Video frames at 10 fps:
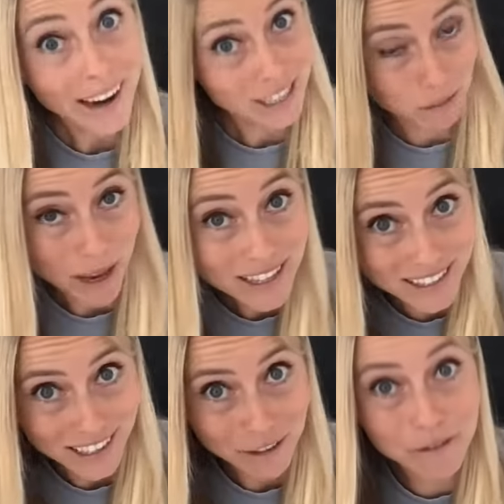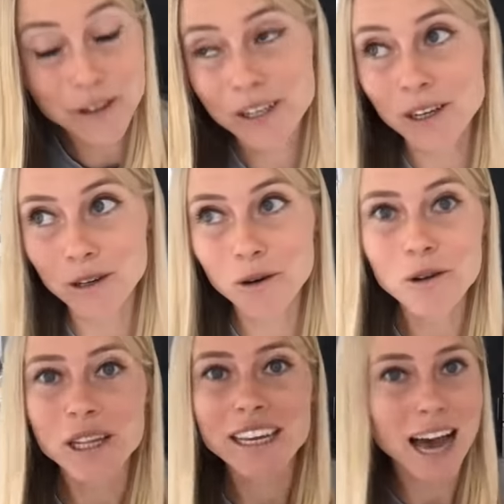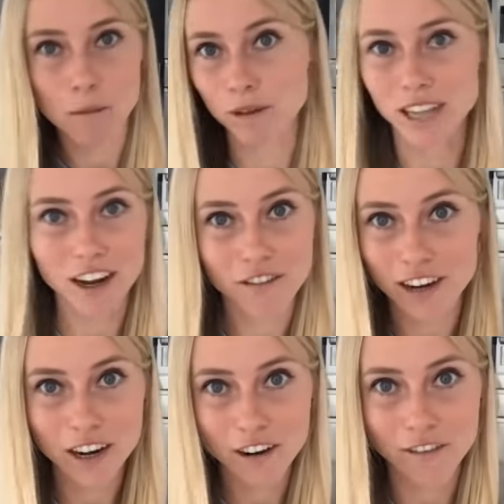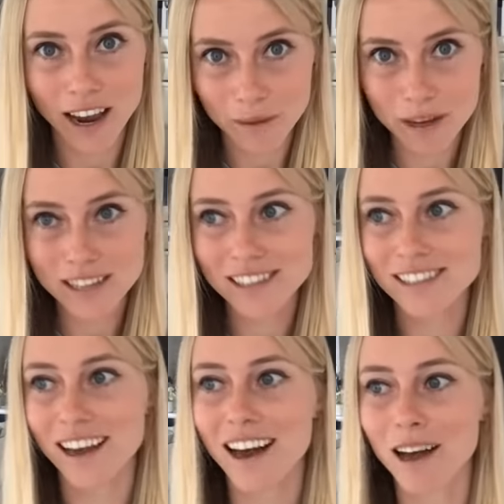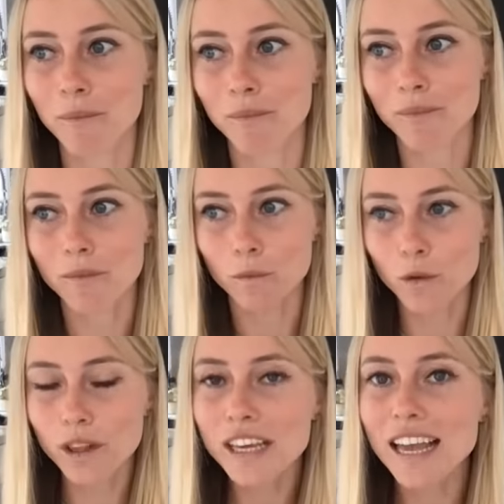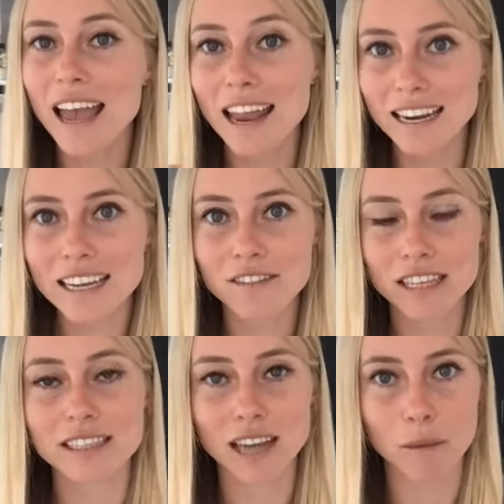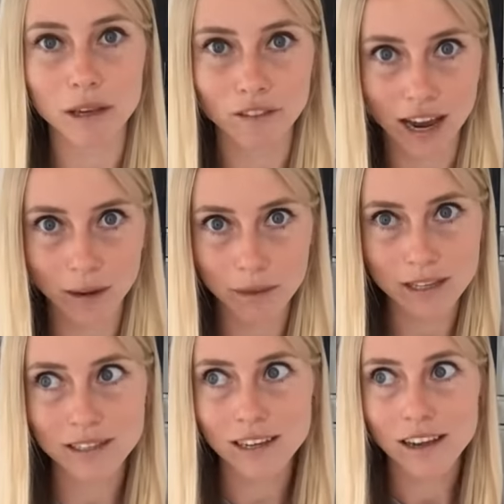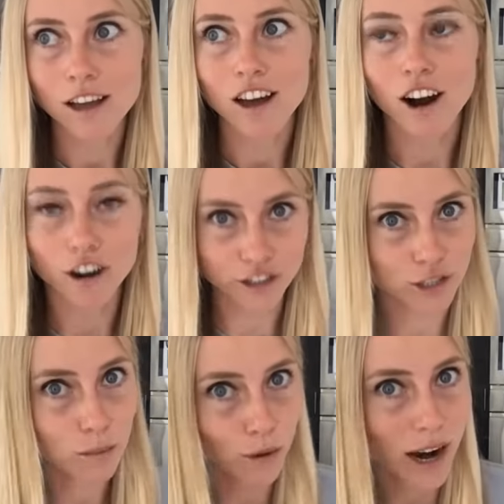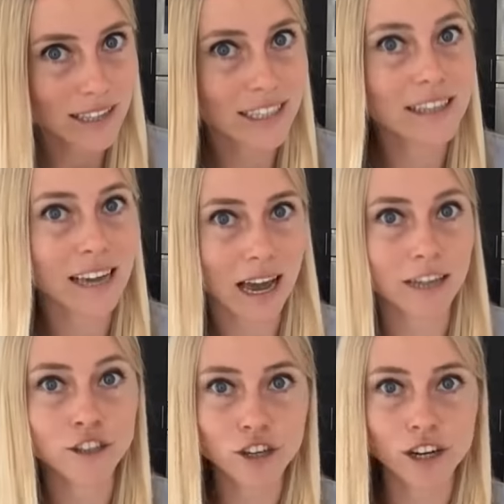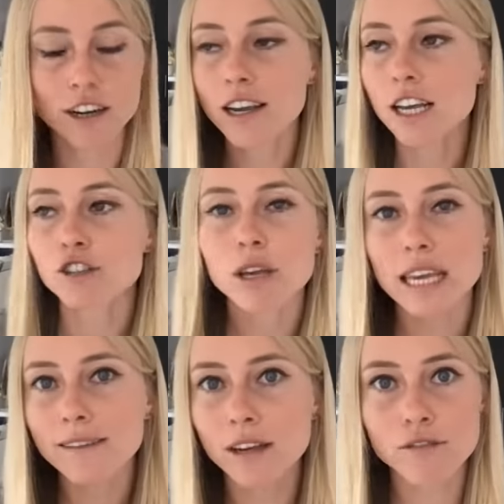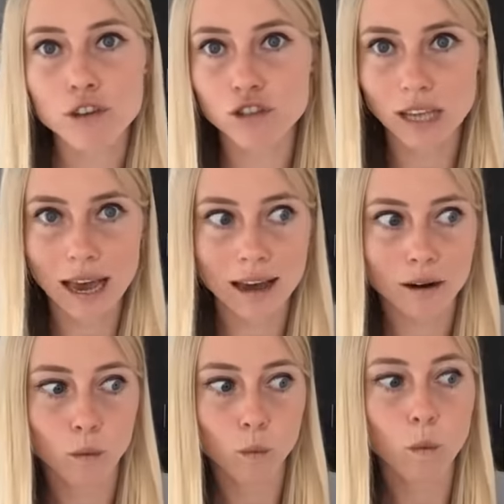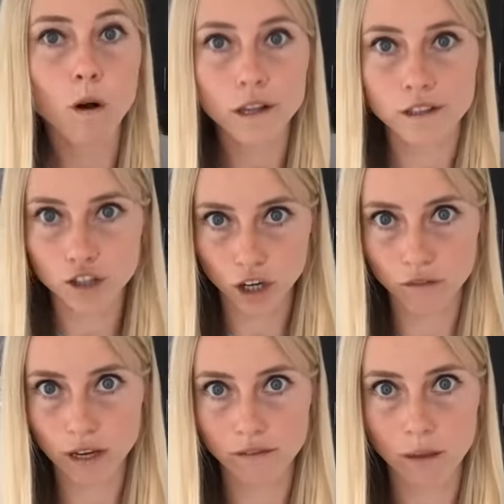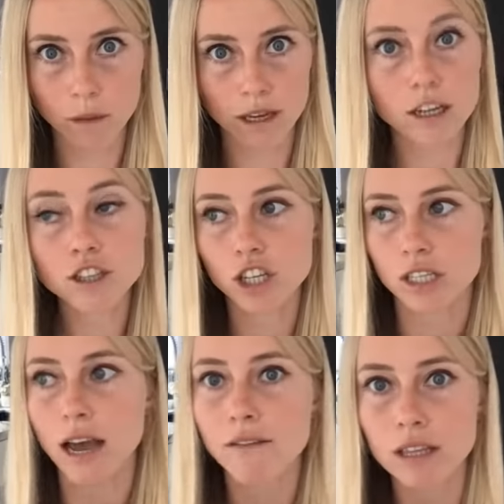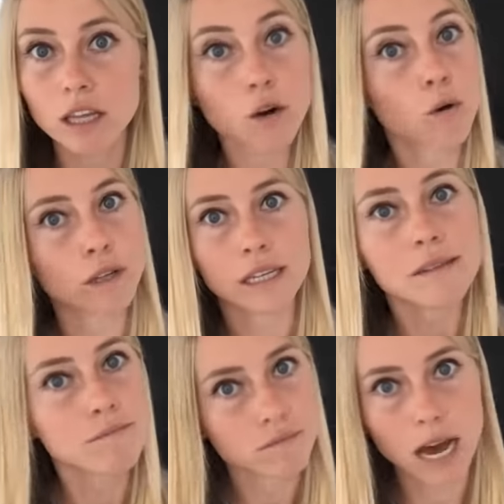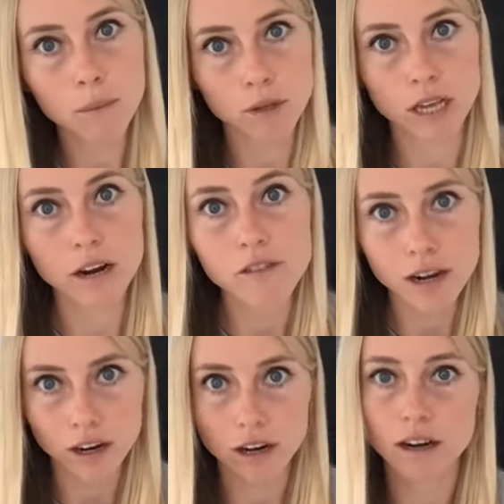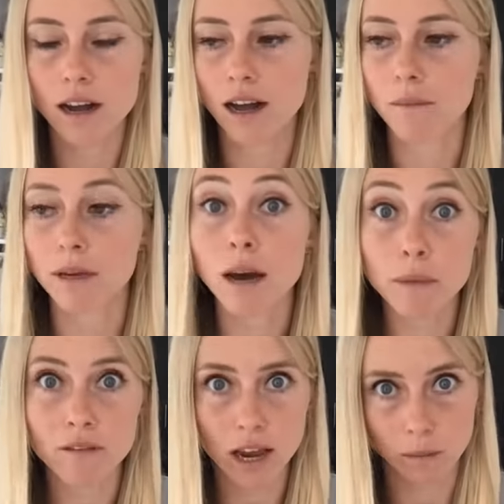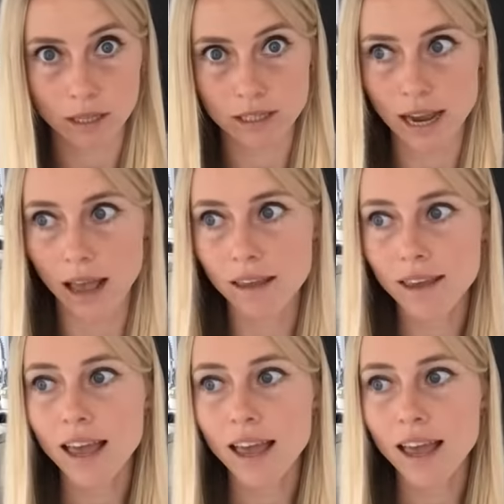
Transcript: expensive Goli apple cider vinegar vitamins. Um, really, any of these gummy vitamins are surprisingly high in sugar. So like even if you just had one serving of them, like you're just having the Goli apple cider vinegar um, gummy vitamins a day, I